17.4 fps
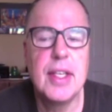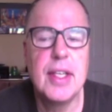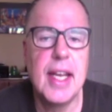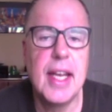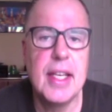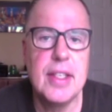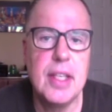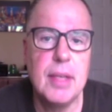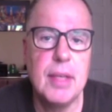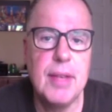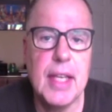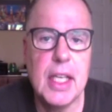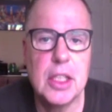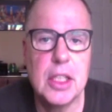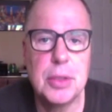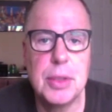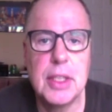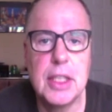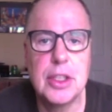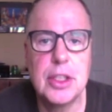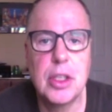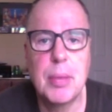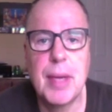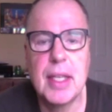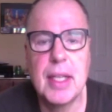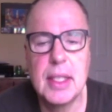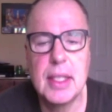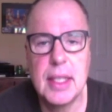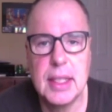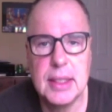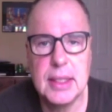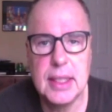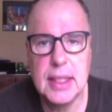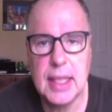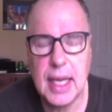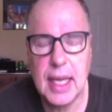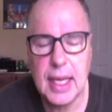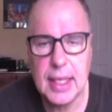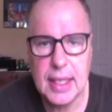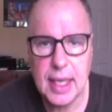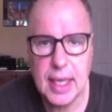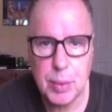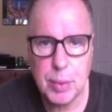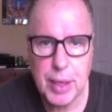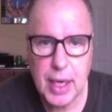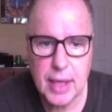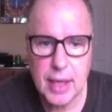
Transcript: Today in TV history, let's go back to 1988.